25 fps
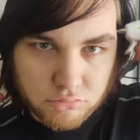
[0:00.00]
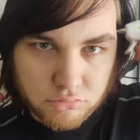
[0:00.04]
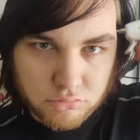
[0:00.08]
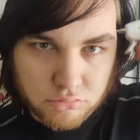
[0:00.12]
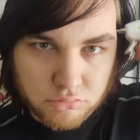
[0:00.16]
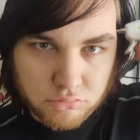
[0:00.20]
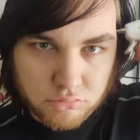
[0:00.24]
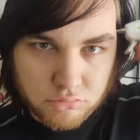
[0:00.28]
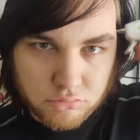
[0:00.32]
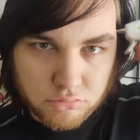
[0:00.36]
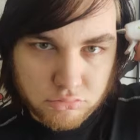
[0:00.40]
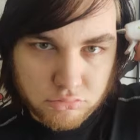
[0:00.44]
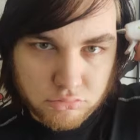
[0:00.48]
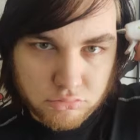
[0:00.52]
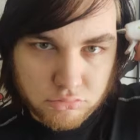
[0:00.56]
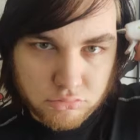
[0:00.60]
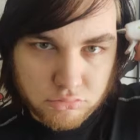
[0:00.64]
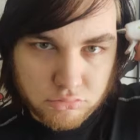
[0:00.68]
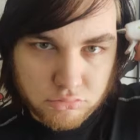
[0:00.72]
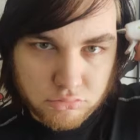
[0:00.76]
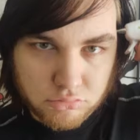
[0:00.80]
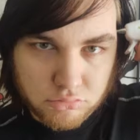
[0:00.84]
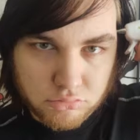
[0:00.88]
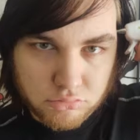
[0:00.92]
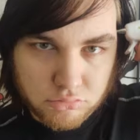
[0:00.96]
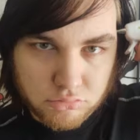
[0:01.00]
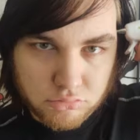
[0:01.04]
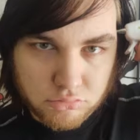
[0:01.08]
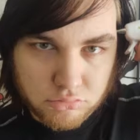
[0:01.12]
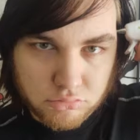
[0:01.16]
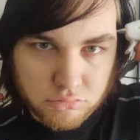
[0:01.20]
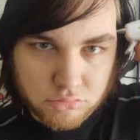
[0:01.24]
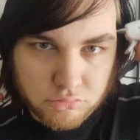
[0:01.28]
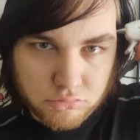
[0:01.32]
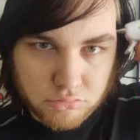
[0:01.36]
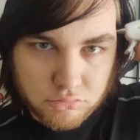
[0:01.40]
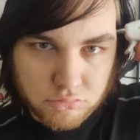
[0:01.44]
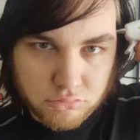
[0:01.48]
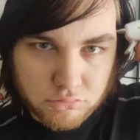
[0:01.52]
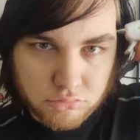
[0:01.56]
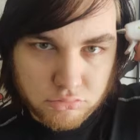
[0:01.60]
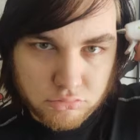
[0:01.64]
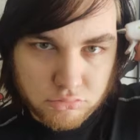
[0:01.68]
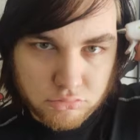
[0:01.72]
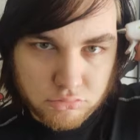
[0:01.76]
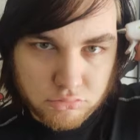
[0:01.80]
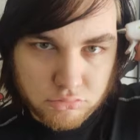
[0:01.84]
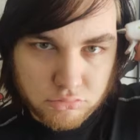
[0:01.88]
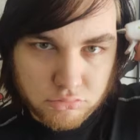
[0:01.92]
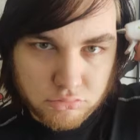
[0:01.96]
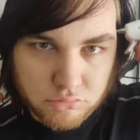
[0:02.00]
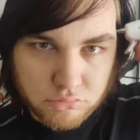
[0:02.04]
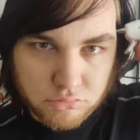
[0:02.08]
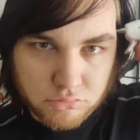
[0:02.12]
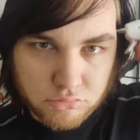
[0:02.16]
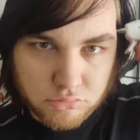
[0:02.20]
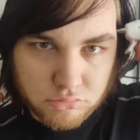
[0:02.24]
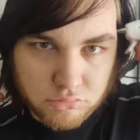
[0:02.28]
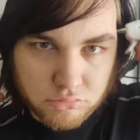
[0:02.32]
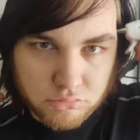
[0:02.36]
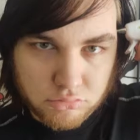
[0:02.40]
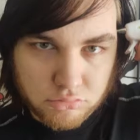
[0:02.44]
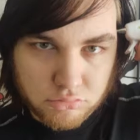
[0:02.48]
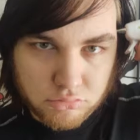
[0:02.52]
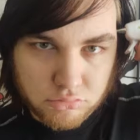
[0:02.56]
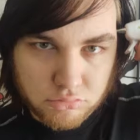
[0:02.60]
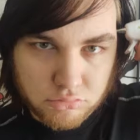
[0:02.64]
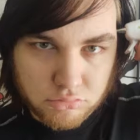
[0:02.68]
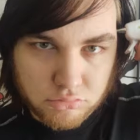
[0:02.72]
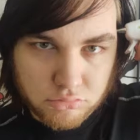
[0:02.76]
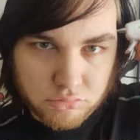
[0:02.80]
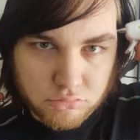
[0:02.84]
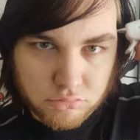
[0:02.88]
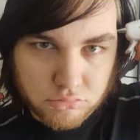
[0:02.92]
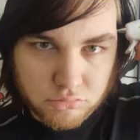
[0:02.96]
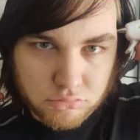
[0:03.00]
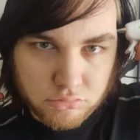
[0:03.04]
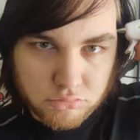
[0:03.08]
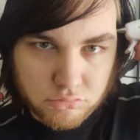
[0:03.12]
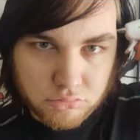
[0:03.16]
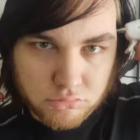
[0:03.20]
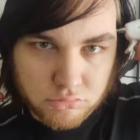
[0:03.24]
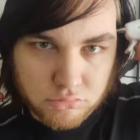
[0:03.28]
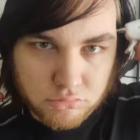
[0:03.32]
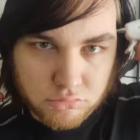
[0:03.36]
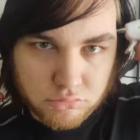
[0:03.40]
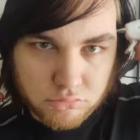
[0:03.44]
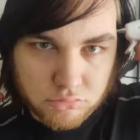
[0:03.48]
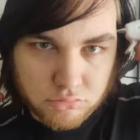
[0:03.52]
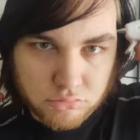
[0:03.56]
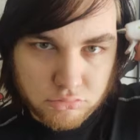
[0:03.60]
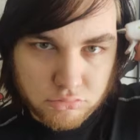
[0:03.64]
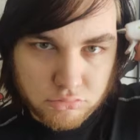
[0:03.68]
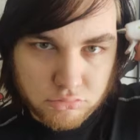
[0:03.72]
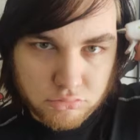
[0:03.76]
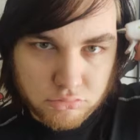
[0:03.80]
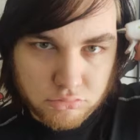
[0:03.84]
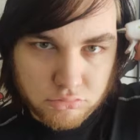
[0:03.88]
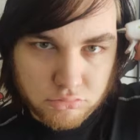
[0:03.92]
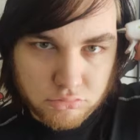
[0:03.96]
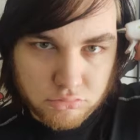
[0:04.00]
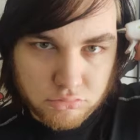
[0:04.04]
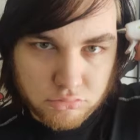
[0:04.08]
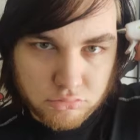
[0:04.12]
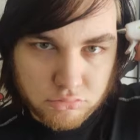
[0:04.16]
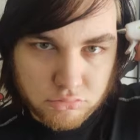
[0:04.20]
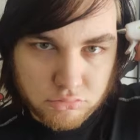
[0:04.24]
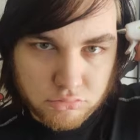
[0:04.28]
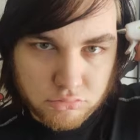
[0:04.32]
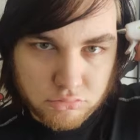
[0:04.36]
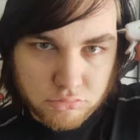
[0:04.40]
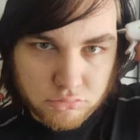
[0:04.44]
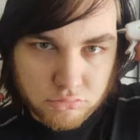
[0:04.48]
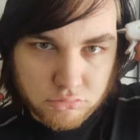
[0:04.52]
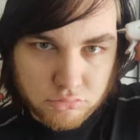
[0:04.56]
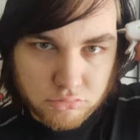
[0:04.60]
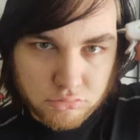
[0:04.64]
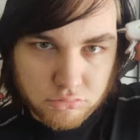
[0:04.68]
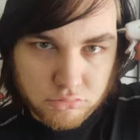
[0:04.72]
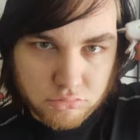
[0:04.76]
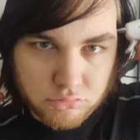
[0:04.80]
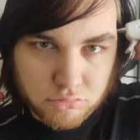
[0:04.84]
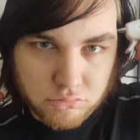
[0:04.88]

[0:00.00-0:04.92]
[no speech]